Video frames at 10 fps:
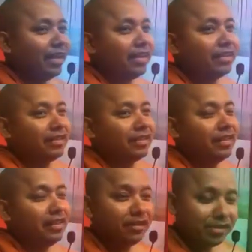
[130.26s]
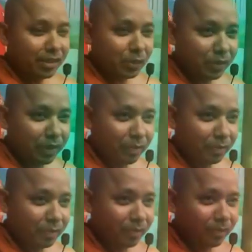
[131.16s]
And he listened to him.
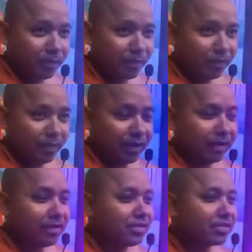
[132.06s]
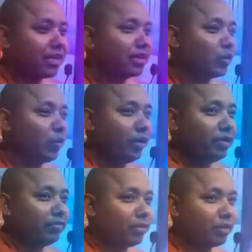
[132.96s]
Then he started
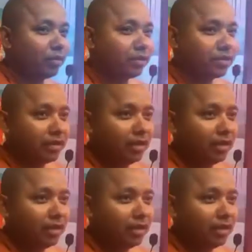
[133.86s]
going forward,